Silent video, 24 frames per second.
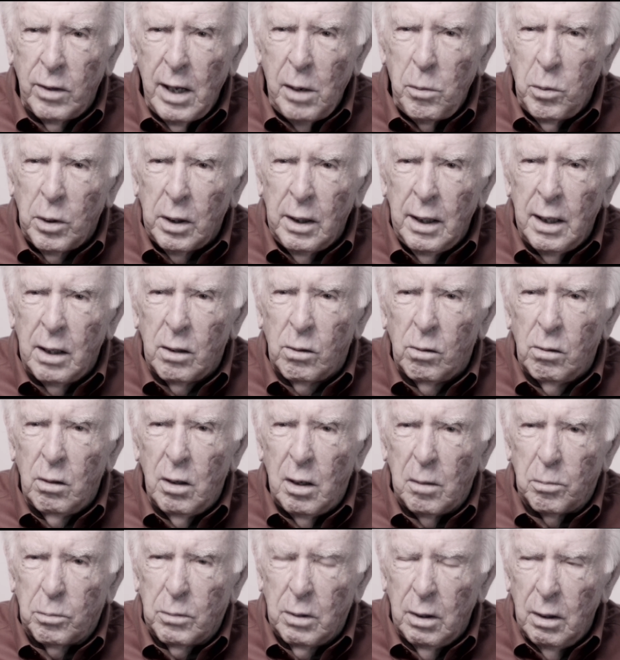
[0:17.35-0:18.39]
They would
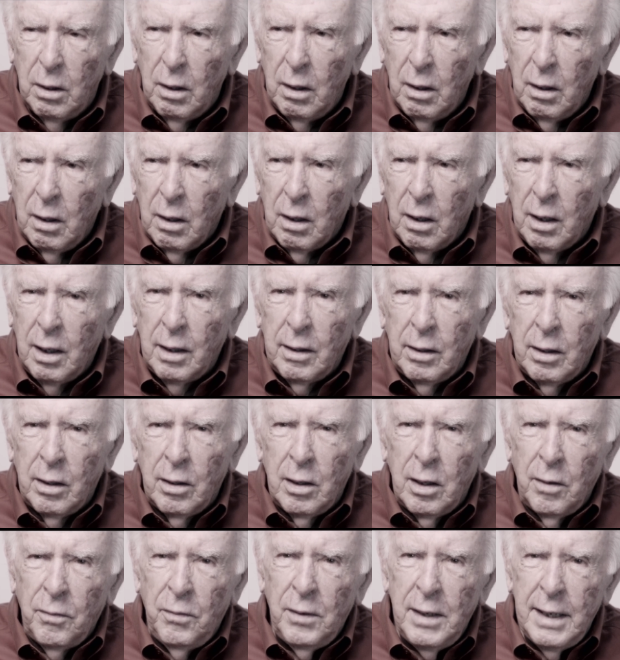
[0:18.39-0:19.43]
interrupt
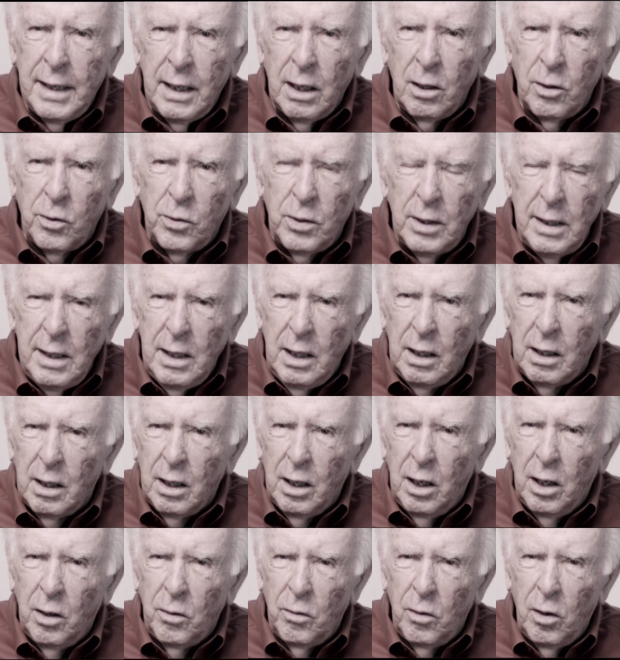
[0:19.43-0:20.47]
the final scene
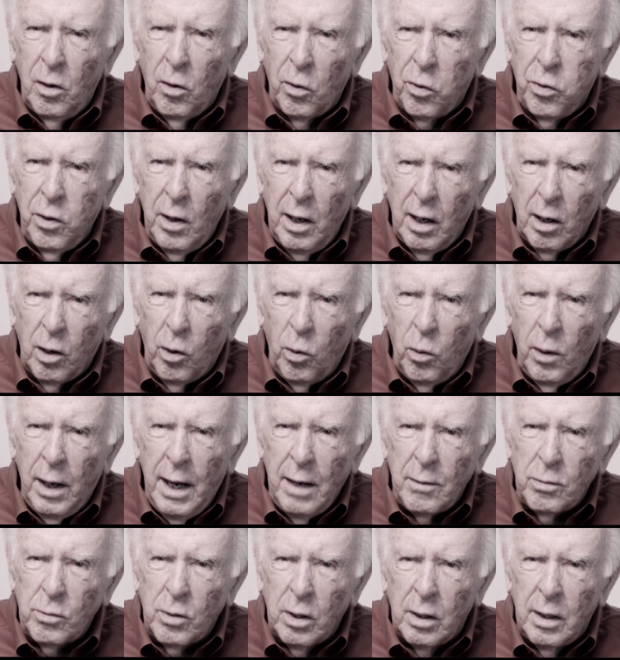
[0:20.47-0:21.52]
of Othello
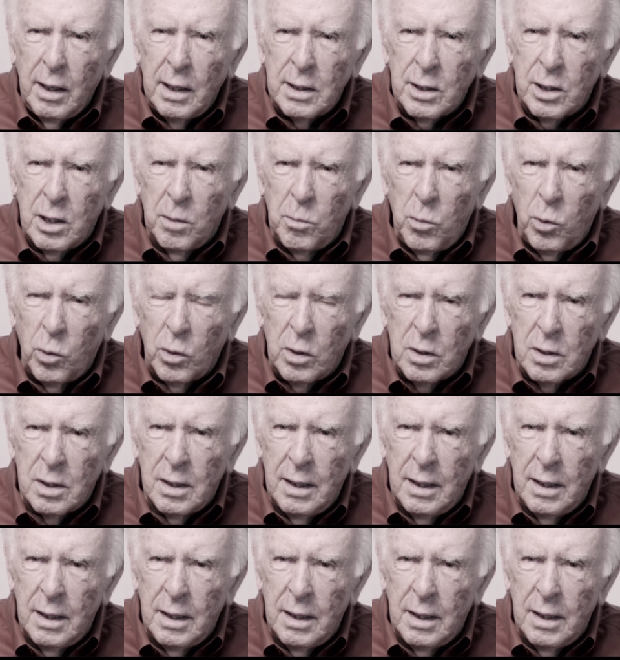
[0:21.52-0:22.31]
after Desdemona's